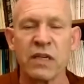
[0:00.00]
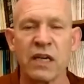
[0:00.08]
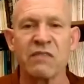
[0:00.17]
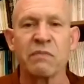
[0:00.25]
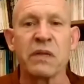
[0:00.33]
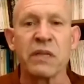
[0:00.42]

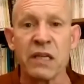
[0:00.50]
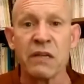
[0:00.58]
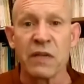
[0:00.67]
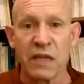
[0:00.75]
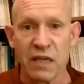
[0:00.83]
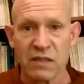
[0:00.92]
kind of
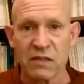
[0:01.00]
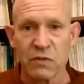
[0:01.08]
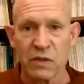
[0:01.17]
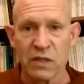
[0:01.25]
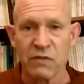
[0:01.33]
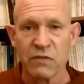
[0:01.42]
believing it,
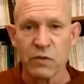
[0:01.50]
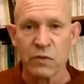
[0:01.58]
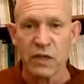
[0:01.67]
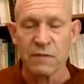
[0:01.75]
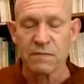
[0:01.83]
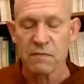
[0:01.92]
if you
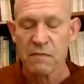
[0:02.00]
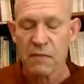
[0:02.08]
will.